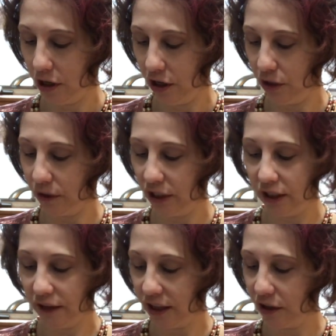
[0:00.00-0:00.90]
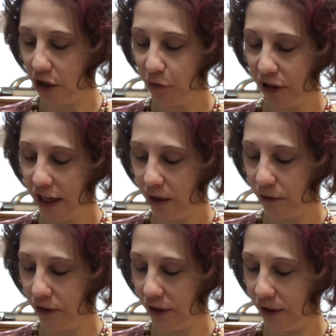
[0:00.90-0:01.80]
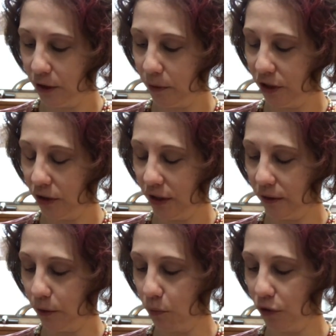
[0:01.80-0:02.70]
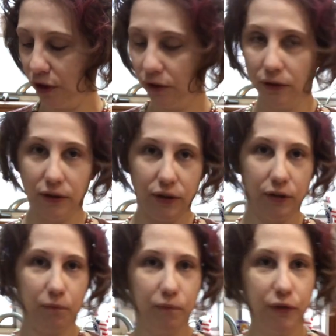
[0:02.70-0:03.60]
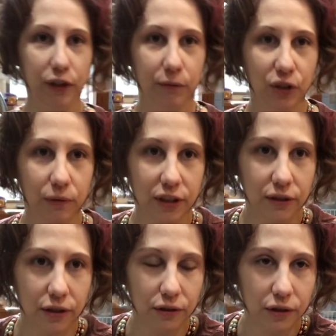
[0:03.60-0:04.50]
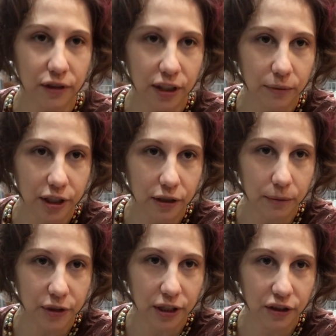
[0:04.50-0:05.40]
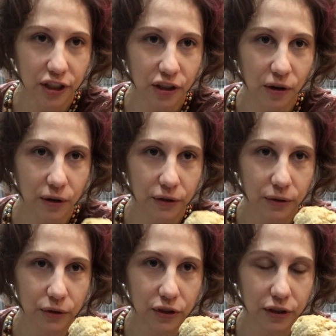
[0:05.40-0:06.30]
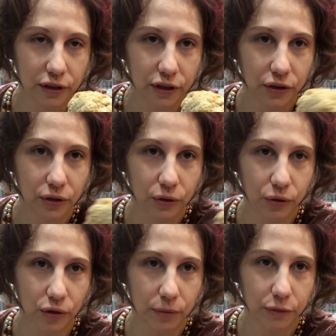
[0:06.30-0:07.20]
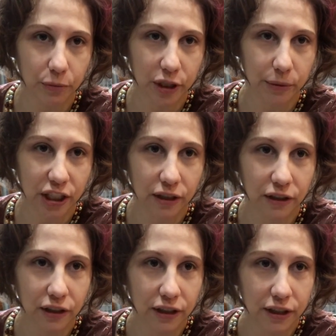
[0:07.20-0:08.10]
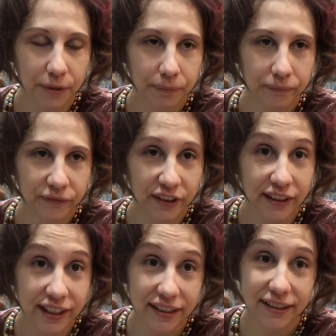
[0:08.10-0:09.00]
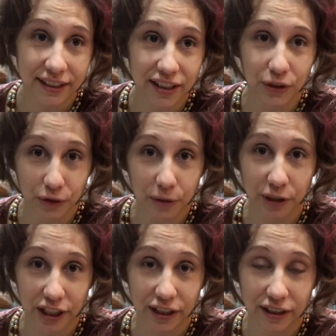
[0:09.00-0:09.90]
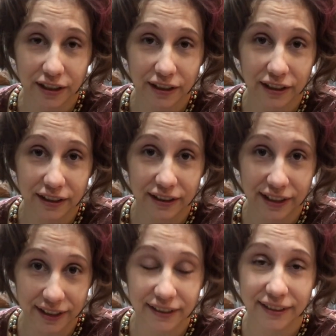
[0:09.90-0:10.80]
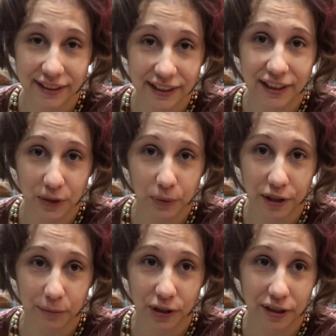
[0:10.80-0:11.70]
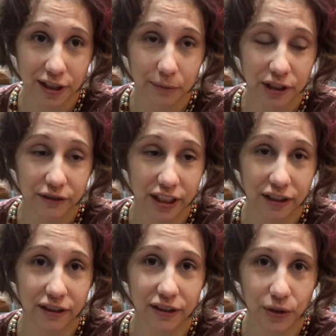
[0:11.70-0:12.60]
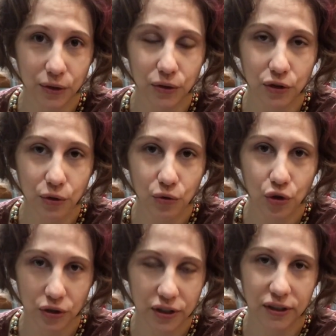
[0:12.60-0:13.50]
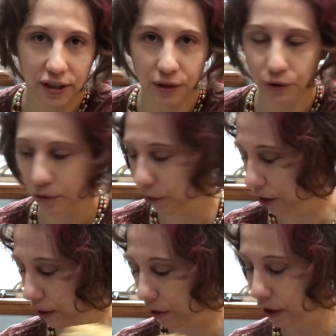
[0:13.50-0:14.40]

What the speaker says: You only need like a couple hours. Like this one I took out this morning. So this is pretty much what it's going to look like when it comes out. Look at all those delicious crumbs, baby. This is crumb cake. This is what I'm talking about right here. This is New Jersey style crumb cake.